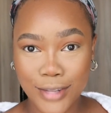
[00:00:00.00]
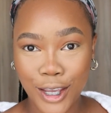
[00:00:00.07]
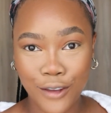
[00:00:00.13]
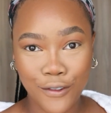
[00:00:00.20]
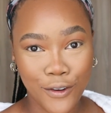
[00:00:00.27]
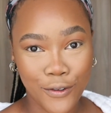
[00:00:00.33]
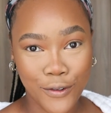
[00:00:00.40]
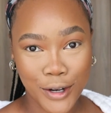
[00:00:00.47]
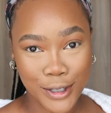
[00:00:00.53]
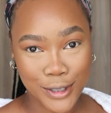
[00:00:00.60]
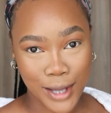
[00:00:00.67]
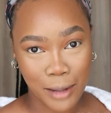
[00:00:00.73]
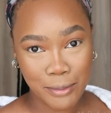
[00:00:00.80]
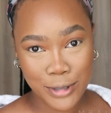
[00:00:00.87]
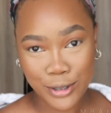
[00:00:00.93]
if your friends
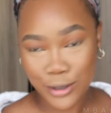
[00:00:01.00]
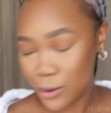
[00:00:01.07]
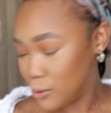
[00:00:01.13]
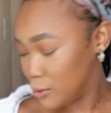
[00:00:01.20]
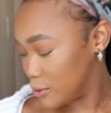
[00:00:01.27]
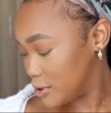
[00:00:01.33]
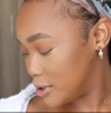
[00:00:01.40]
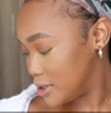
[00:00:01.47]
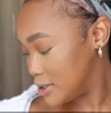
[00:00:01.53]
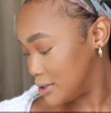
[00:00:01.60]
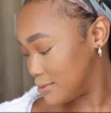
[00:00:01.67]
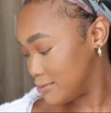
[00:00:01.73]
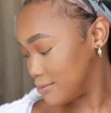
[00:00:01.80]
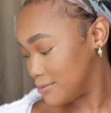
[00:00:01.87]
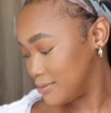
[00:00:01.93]
are up to no good,
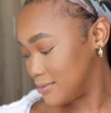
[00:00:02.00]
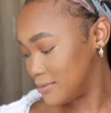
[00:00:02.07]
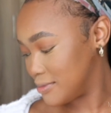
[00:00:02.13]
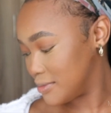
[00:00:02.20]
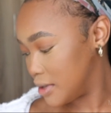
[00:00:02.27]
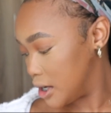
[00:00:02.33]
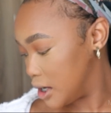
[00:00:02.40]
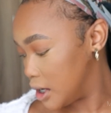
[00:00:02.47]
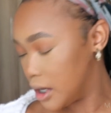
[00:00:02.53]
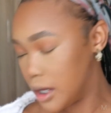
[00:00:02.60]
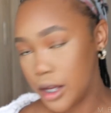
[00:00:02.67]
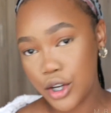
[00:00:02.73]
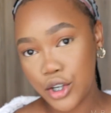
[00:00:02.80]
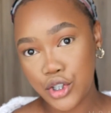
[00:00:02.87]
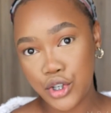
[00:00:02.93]

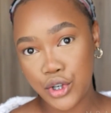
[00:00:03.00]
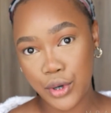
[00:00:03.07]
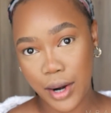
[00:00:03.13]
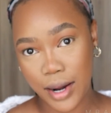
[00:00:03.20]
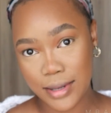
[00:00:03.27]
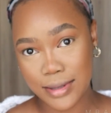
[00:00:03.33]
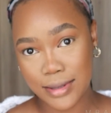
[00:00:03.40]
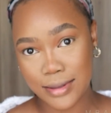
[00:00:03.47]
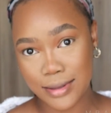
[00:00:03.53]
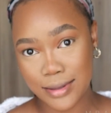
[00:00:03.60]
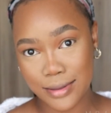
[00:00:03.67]
trust.